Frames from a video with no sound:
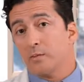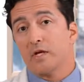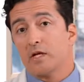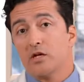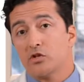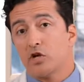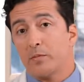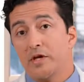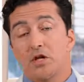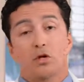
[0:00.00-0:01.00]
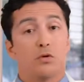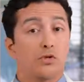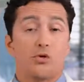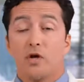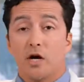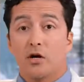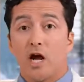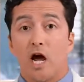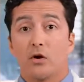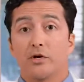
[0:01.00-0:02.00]
These medications are making you lose 300
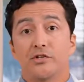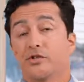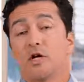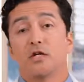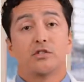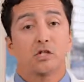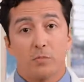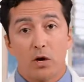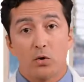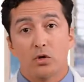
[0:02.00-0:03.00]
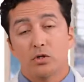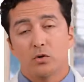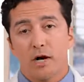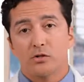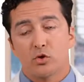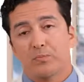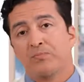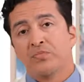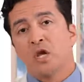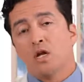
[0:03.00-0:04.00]
calories just by going to the restroom.
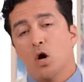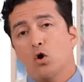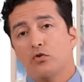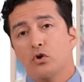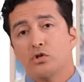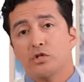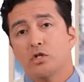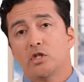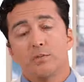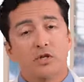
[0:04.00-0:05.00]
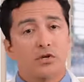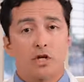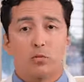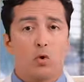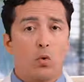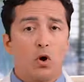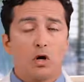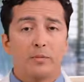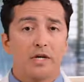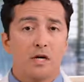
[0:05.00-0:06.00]
Now, of course, you need to be drinking more
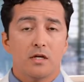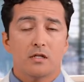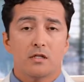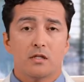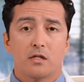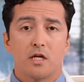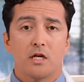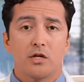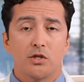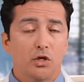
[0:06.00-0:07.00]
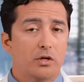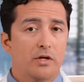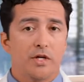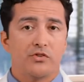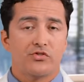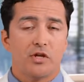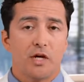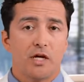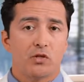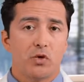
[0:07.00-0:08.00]
water because the sugar is
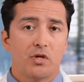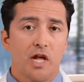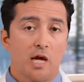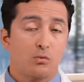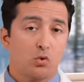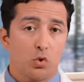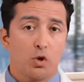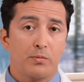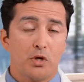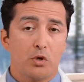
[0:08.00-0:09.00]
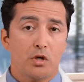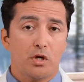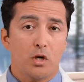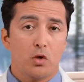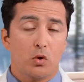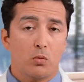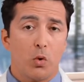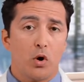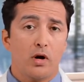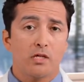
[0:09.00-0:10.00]
going to absorb your
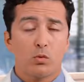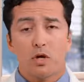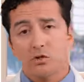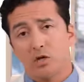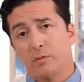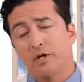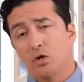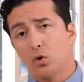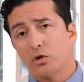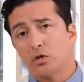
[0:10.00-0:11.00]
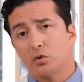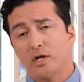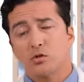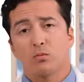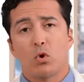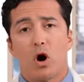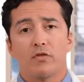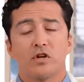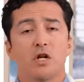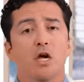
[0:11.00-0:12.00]
water as well. So you're going to be going to the restroom more
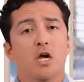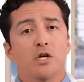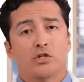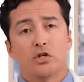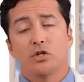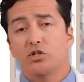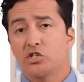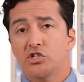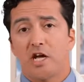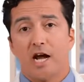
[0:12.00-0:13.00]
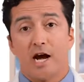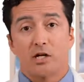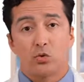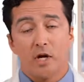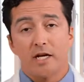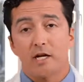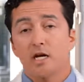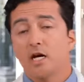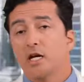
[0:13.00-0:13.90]
often. So you need to stay hydrated.